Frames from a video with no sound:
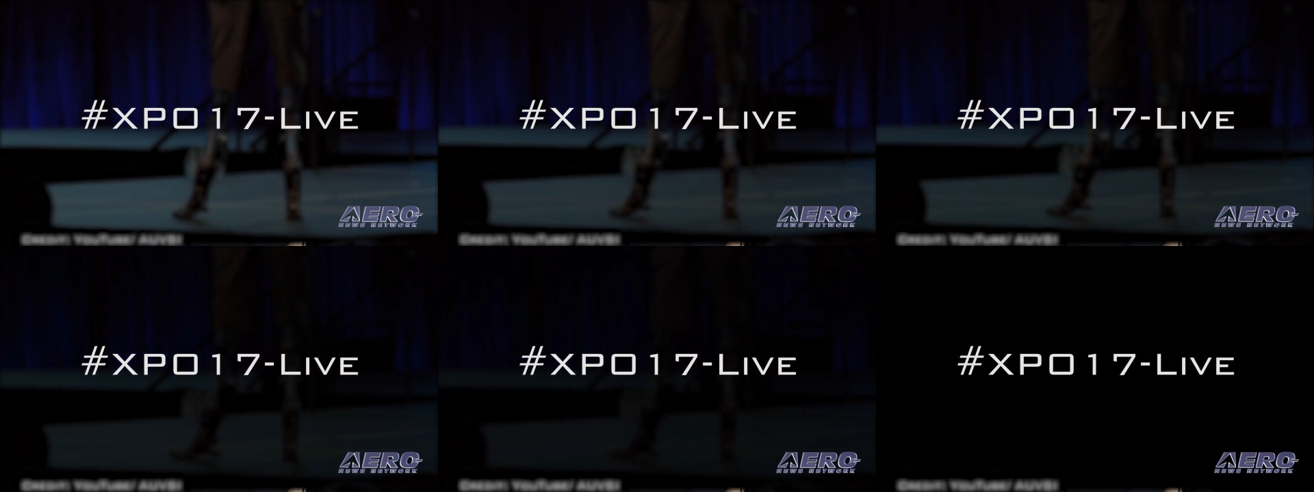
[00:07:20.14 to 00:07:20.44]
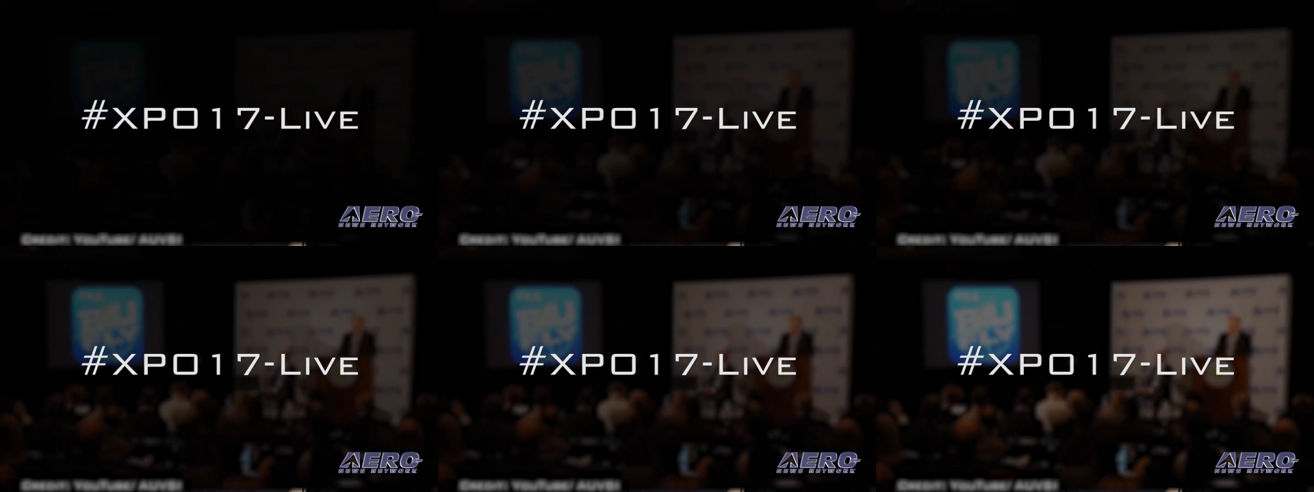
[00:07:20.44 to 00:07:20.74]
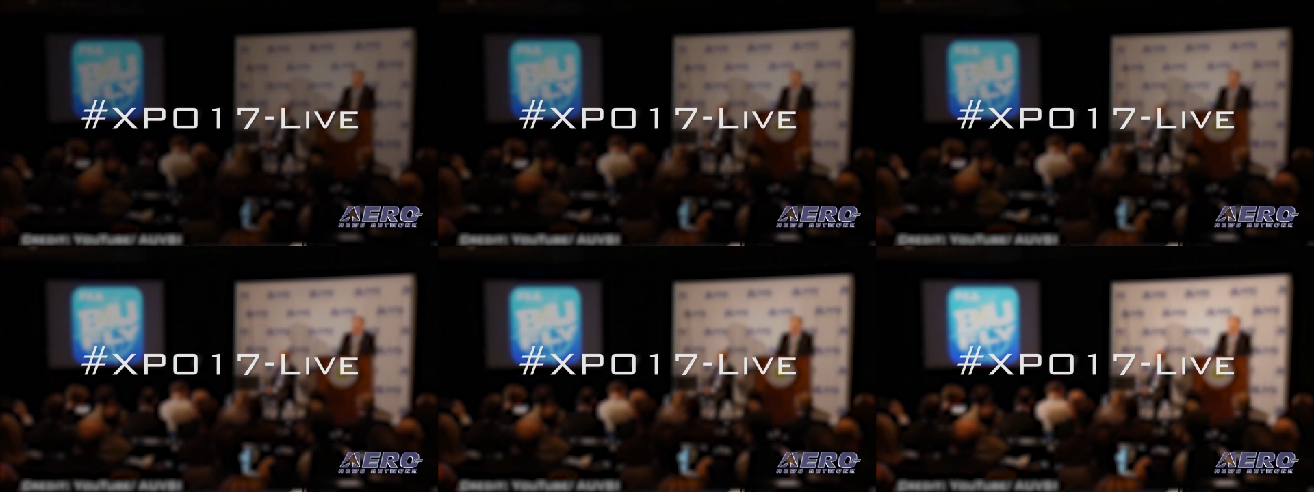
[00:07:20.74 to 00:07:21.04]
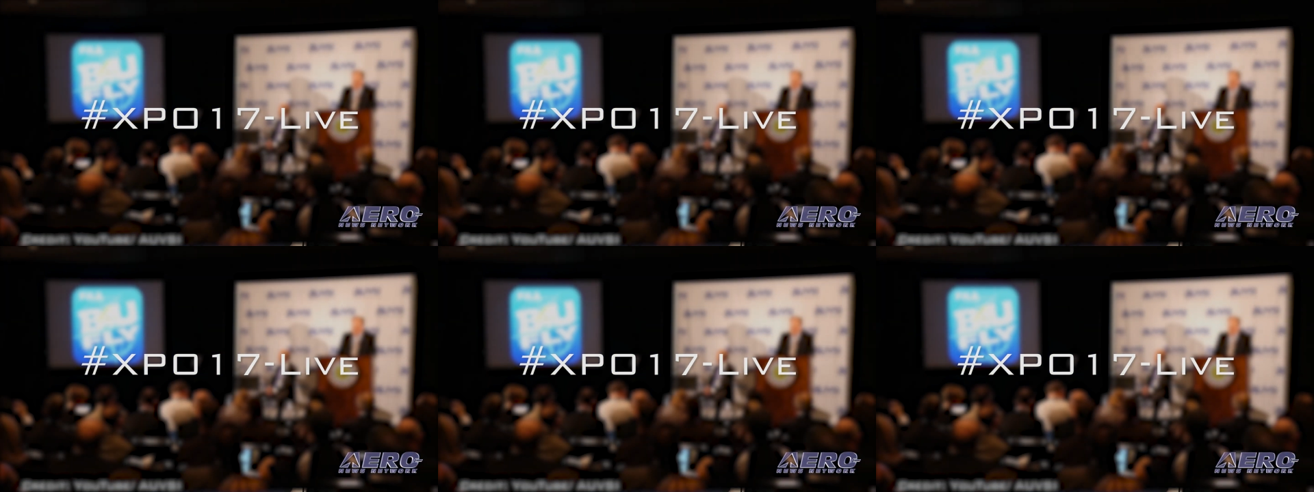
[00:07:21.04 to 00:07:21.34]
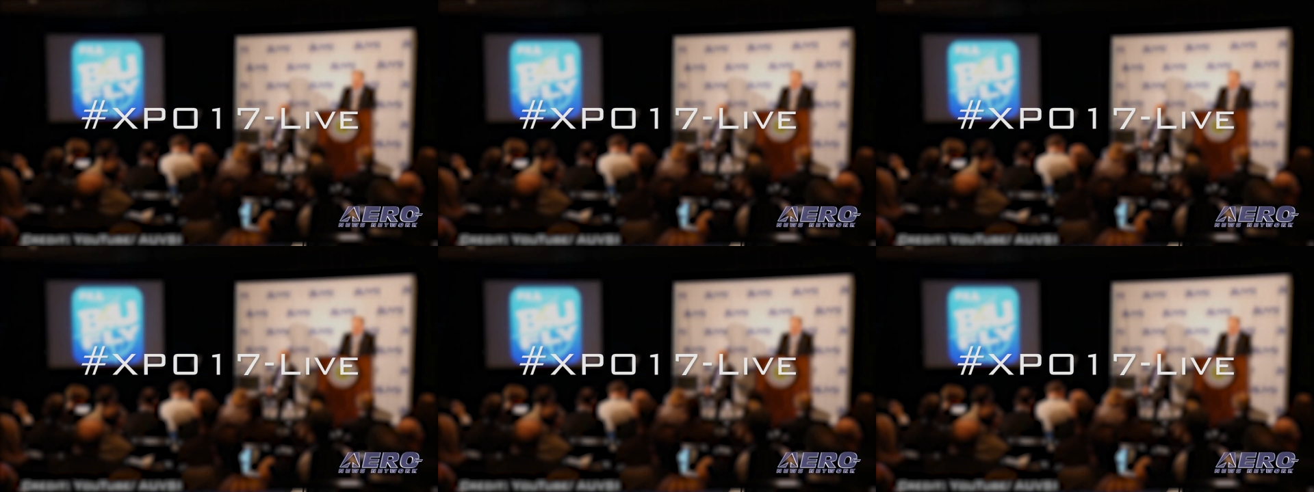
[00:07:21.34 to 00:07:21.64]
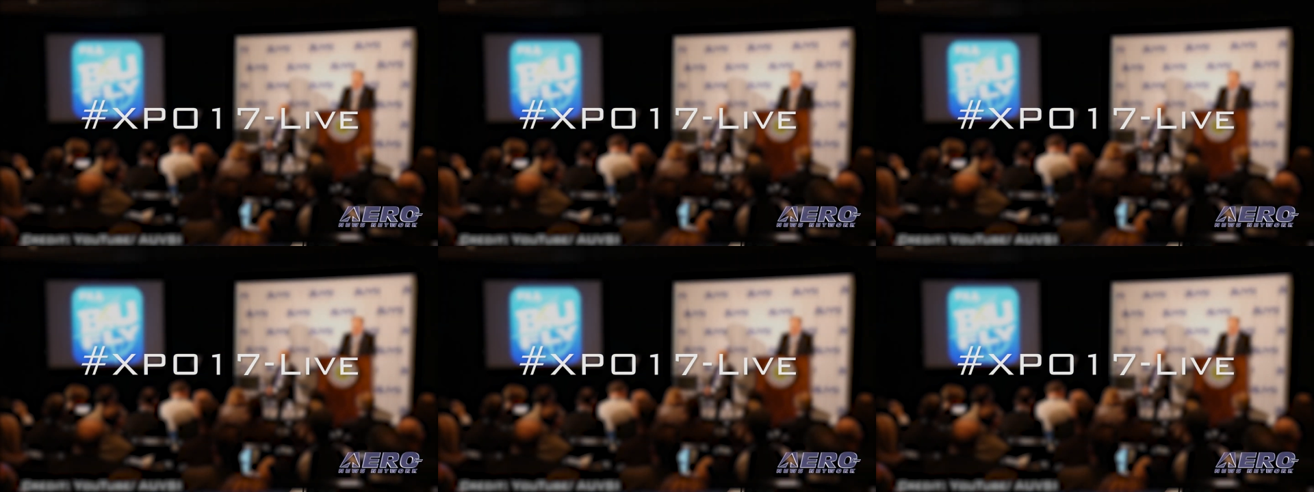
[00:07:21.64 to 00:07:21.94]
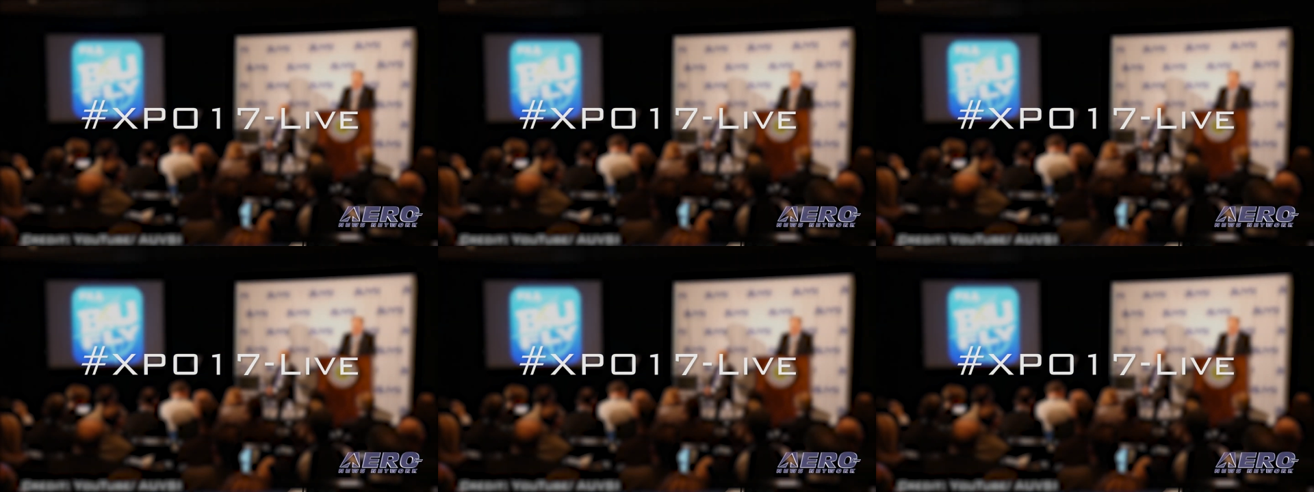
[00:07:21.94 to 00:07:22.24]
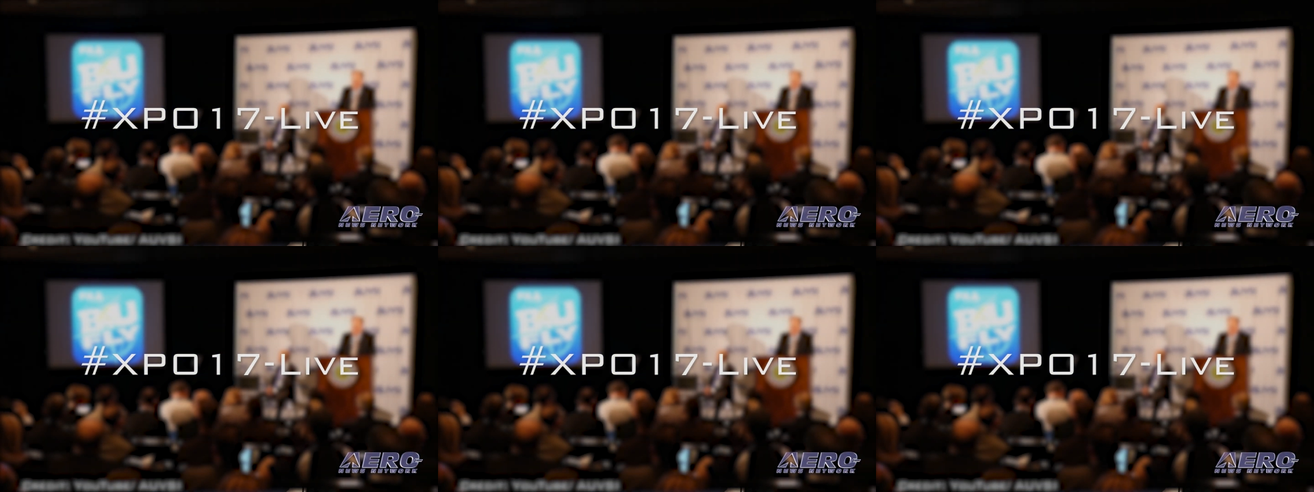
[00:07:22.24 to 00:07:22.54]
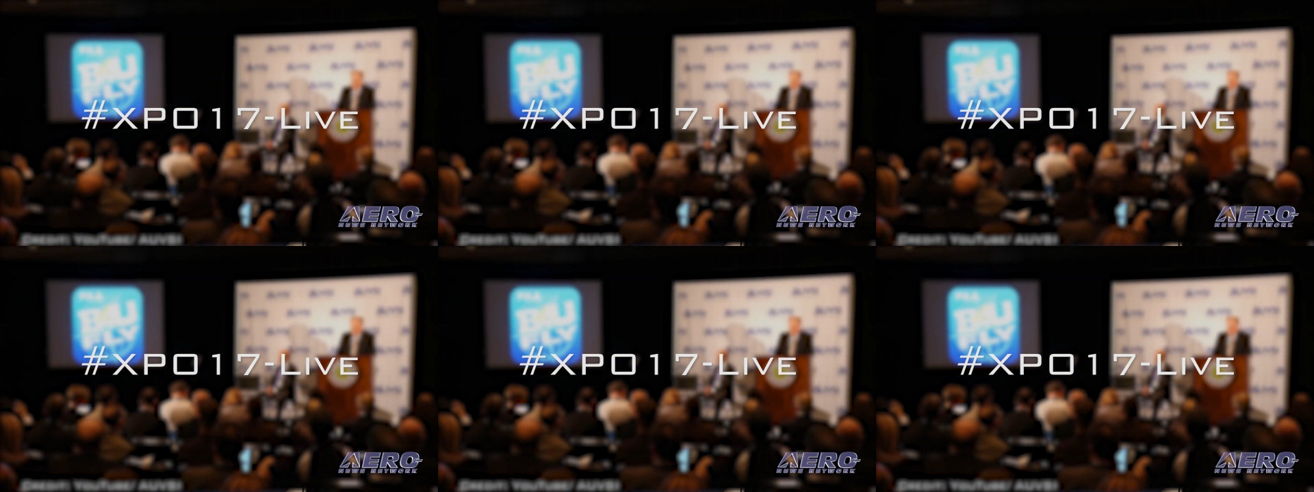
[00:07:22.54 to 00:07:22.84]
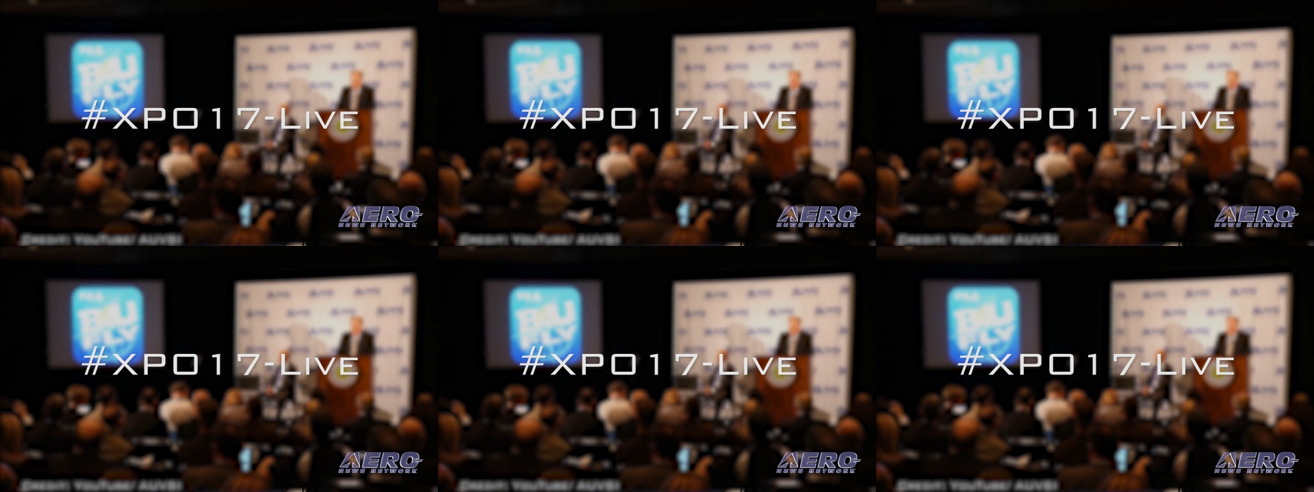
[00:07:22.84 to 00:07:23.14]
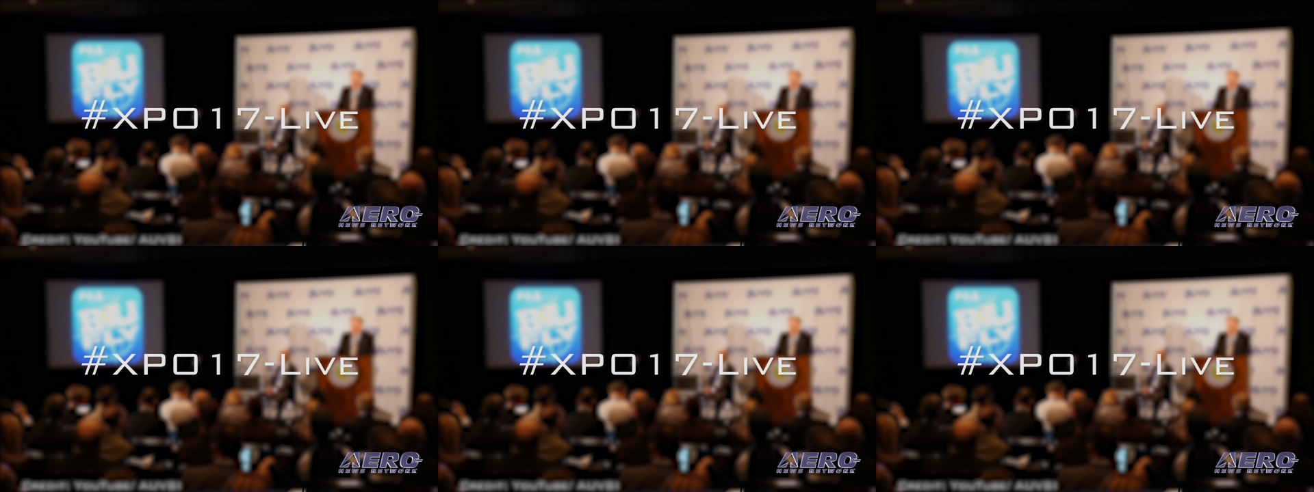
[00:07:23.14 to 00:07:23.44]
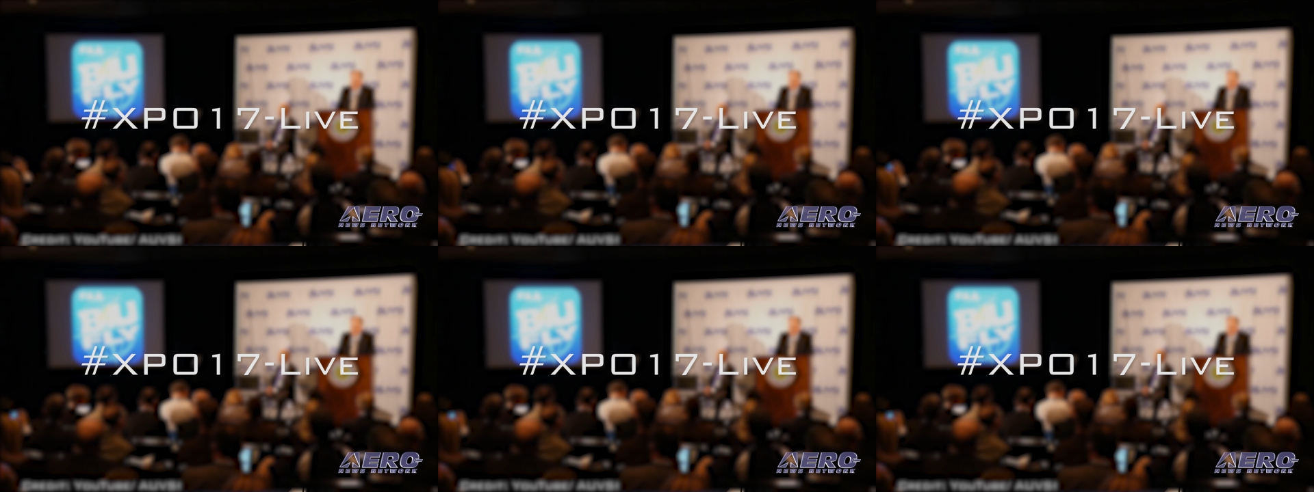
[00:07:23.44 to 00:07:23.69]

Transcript: (no speaker visible)